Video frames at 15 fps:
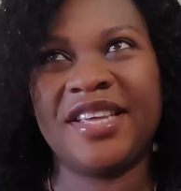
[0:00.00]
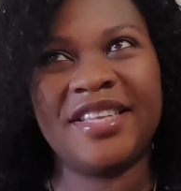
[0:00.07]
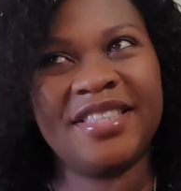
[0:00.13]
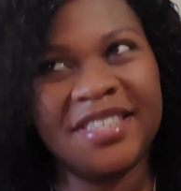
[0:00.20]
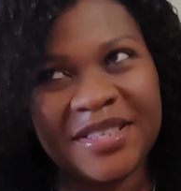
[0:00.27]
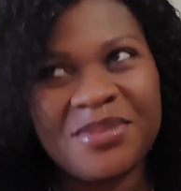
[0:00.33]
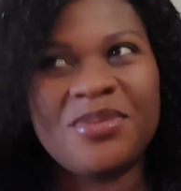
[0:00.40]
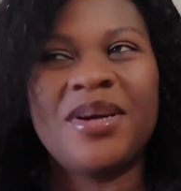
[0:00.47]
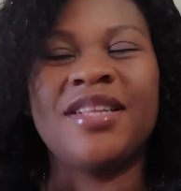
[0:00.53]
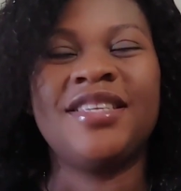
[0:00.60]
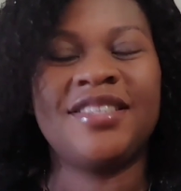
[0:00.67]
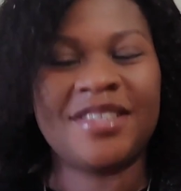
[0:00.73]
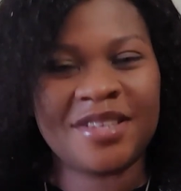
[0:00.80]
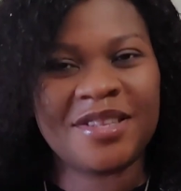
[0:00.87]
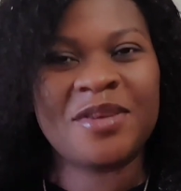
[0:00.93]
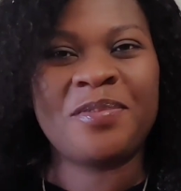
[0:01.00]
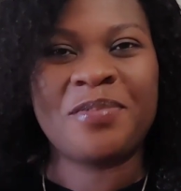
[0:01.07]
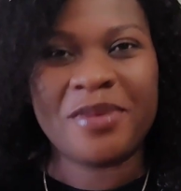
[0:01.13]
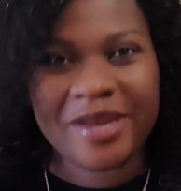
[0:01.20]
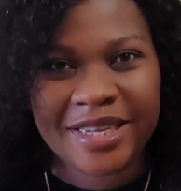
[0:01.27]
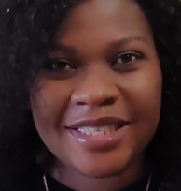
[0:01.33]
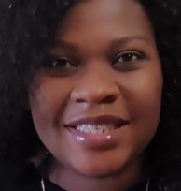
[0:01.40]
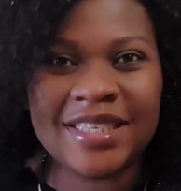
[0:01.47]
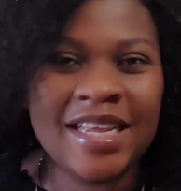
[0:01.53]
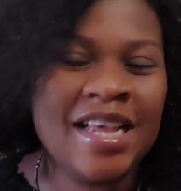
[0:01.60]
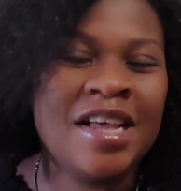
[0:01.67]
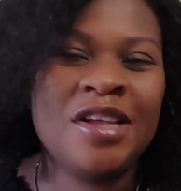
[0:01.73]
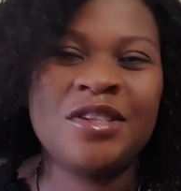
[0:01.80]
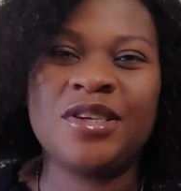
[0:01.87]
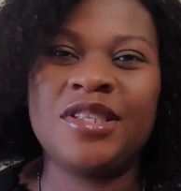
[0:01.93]
This one is another point.
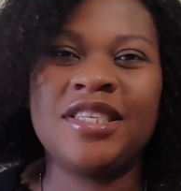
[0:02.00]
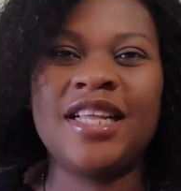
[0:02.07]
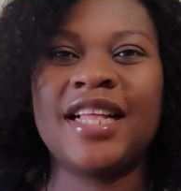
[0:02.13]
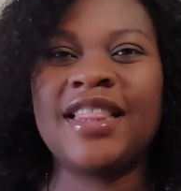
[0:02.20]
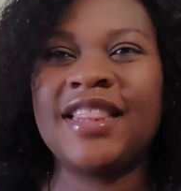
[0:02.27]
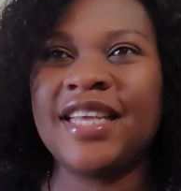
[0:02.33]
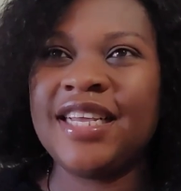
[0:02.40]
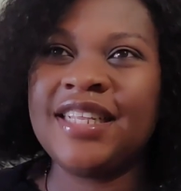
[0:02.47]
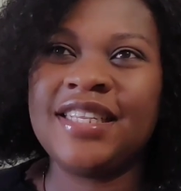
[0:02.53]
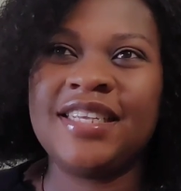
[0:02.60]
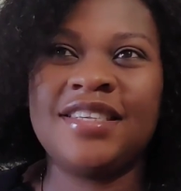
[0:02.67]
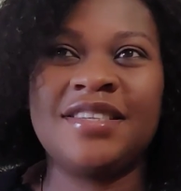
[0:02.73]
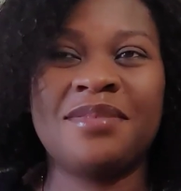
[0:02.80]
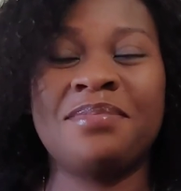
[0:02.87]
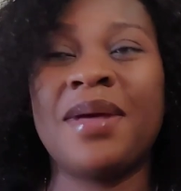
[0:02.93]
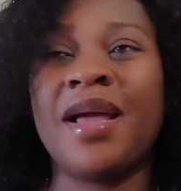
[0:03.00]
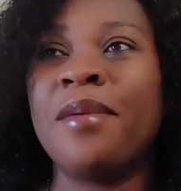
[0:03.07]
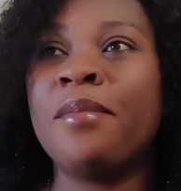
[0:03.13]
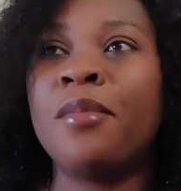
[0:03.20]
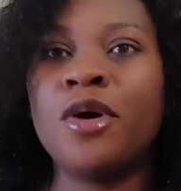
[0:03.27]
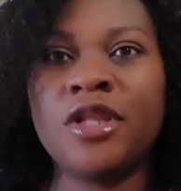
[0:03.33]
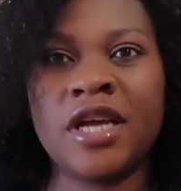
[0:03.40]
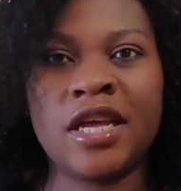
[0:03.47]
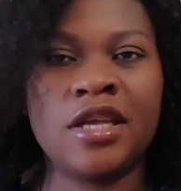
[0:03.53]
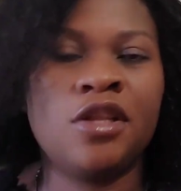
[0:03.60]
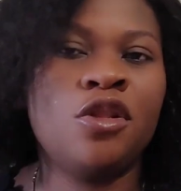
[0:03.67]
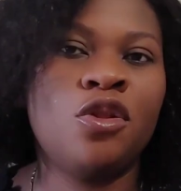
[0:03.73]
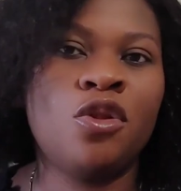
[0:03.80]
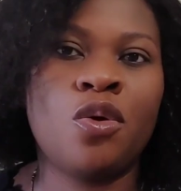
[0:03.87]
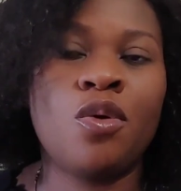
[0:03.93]
So another thing is my
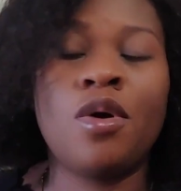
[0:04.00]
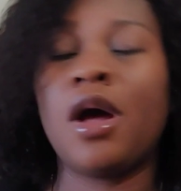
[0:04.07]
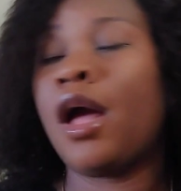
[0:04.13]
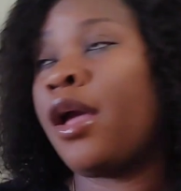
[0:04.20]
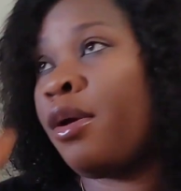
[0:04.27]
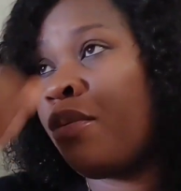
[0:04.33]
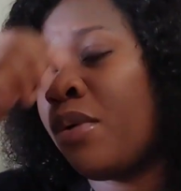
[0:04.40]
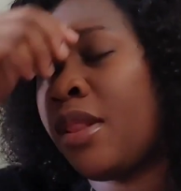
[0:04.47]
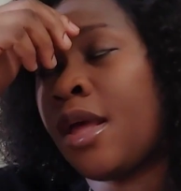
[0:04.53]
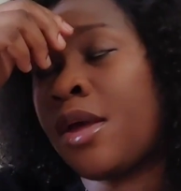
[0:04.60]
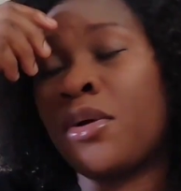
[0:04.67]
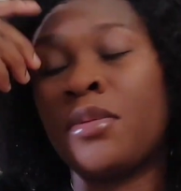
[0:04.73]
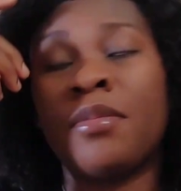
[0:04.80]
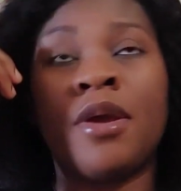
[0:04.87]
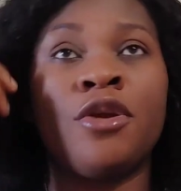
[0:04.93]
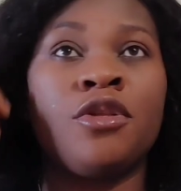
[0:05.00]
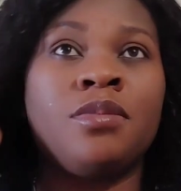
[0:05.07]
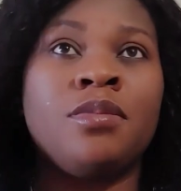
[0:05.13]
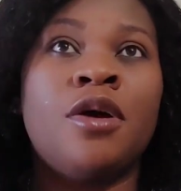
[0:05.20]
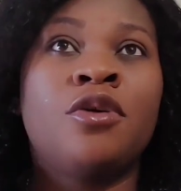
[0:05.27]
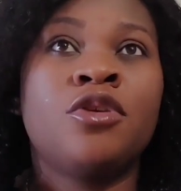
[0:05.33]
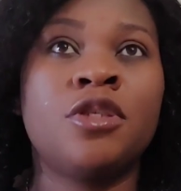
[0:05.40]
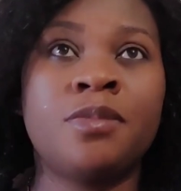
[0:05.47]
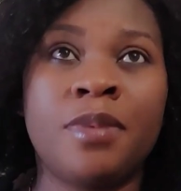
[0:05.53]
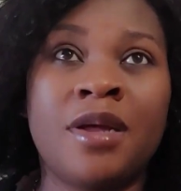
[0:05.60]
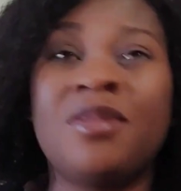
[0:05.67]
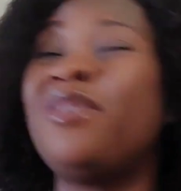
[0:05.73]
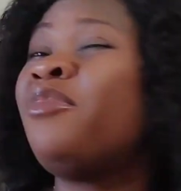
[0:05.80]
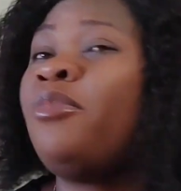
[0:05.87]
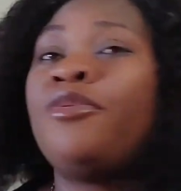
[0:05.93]
mother-in-law. When I got married to my husband,
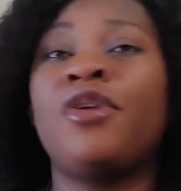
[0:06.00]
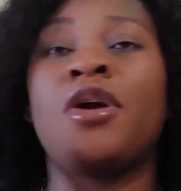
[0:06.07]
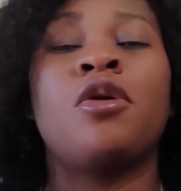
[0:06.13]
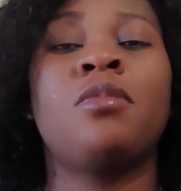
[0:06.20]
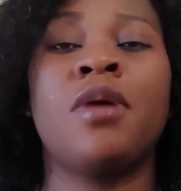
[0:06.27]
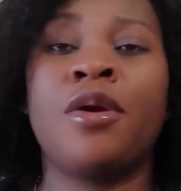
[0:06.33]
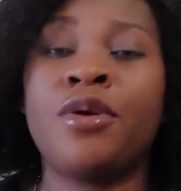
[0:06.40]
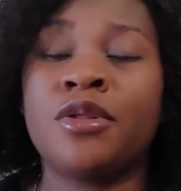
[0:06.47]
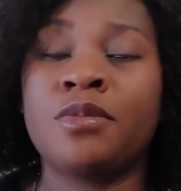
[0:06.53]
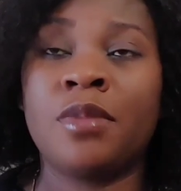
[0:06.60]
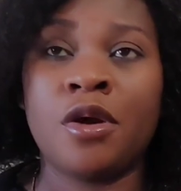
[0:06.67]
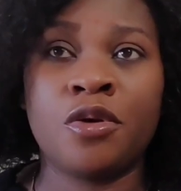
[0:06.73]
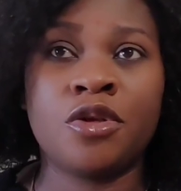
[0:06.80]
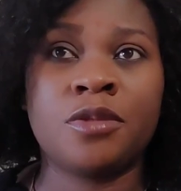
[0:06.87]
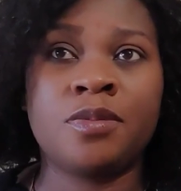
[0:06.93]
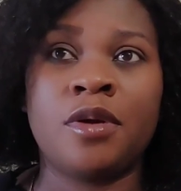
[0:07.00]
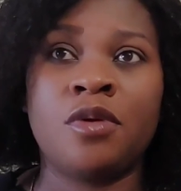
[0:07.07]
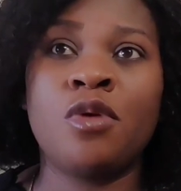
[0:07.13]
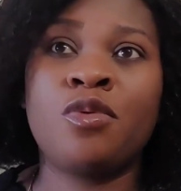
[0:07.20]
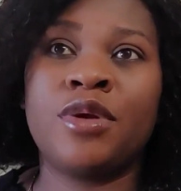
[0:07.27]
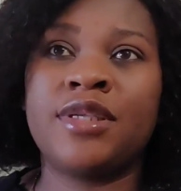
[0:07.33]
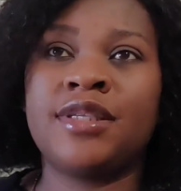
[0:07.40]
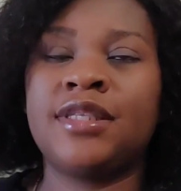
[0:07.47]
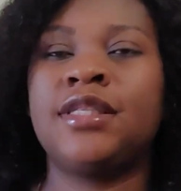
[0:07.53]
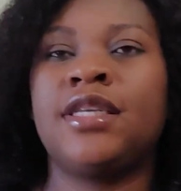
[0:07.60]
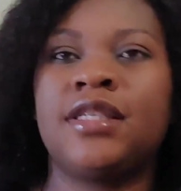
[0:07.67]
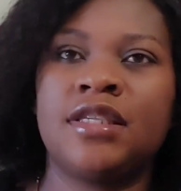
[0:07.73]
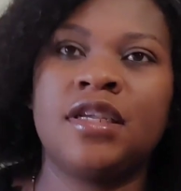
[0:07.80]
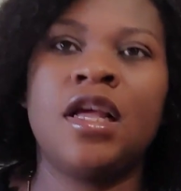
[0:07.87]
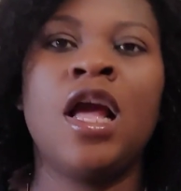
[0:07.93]
even before I got married to my husband, when we were still
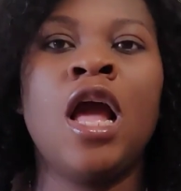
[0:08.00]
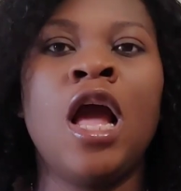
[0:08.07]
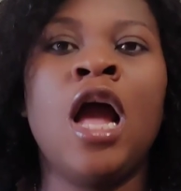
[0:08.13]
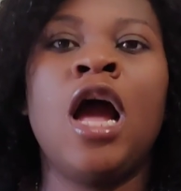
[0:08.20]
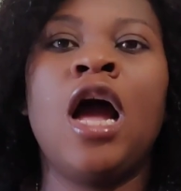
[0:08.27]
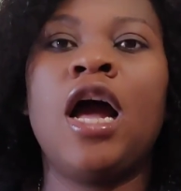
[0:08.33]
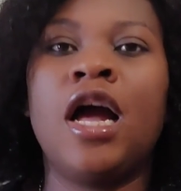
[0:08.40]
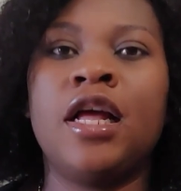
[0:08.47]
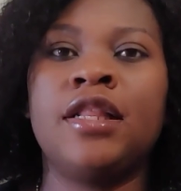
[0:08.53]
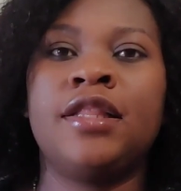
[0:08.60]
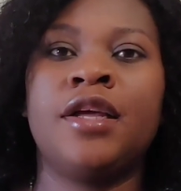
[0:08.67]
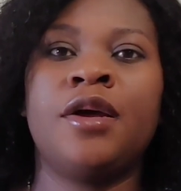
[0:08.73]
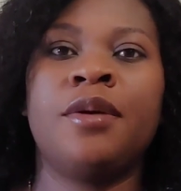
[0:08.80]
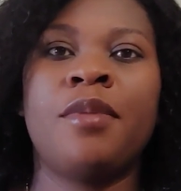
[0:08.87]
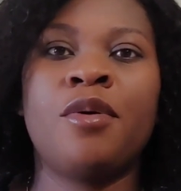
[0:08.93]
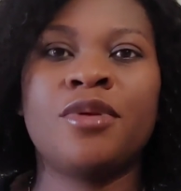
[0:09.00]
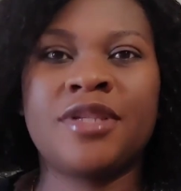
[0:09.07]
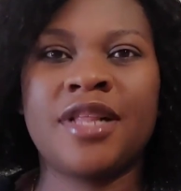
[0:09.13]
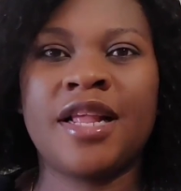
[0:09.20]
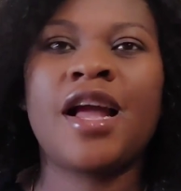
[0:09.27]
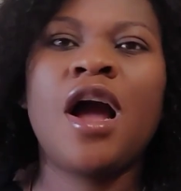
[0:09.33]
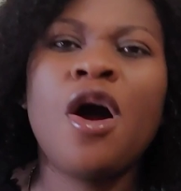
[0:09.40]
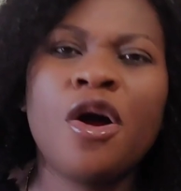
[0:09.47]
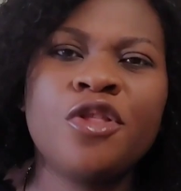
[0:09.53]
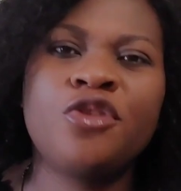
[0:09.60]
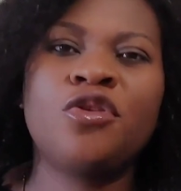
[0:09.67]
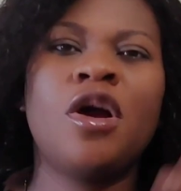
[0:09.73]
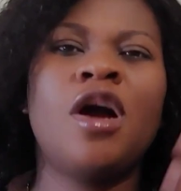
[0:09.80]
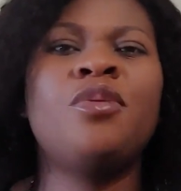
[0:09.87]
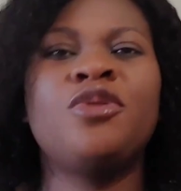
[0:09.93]
dating, and I was like,
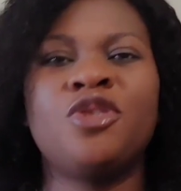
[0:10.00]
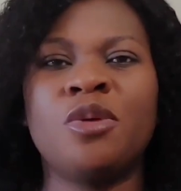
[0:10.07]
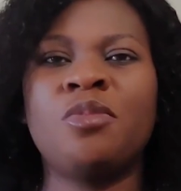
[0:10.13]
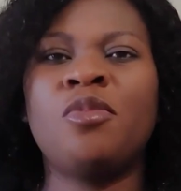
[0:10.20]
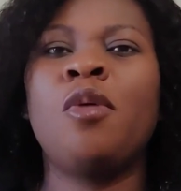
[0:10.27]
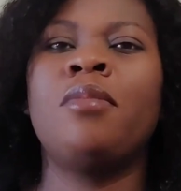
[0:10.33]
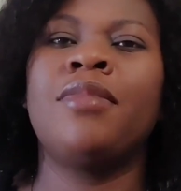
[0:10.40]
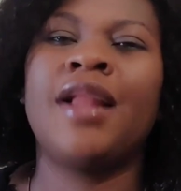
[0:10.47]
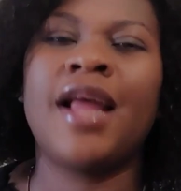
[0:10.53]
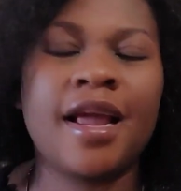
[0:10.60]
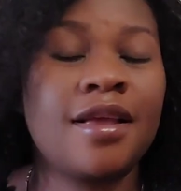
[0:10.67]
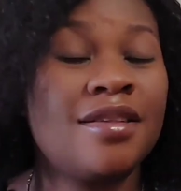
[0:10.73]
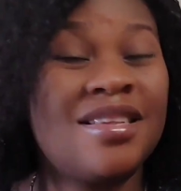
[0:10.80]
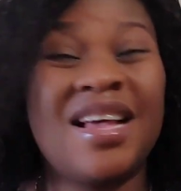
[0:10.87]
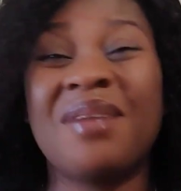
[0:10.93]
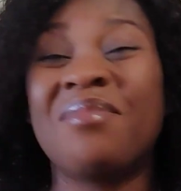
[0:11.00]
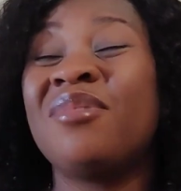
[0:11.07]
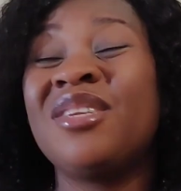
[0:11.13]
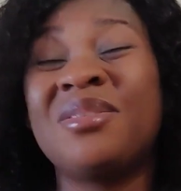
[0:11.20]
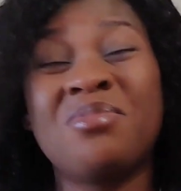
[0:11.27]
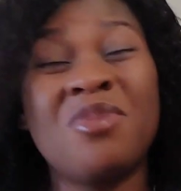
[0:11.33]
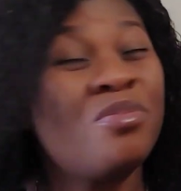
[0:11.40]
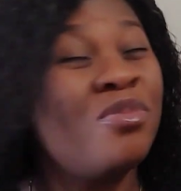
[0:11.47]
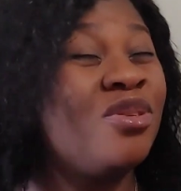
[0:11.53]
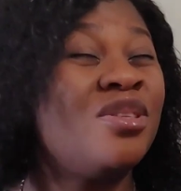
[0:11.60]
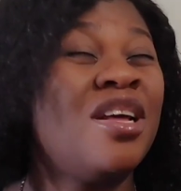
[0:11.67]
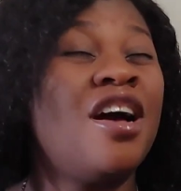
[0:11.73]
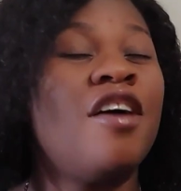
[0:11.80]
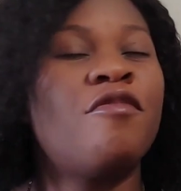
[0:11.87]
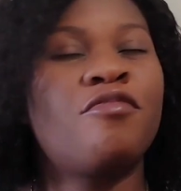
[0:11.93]
how is your mom like? His mom does
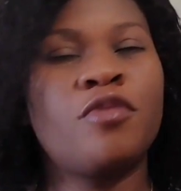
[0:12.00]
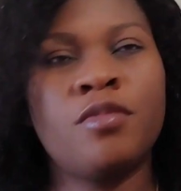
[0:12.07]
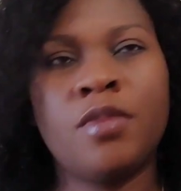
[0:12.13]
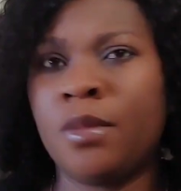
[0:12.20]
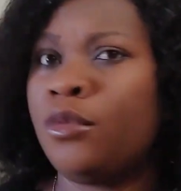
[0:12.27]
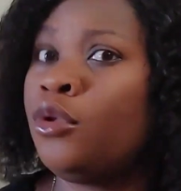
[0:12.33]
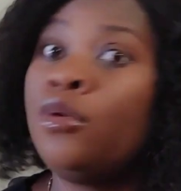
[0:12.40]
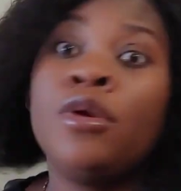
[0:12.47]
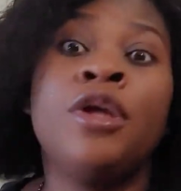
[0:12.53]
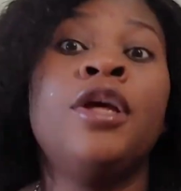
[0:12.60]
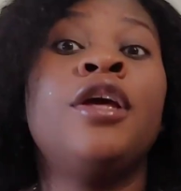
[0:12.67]
not have problem, you know.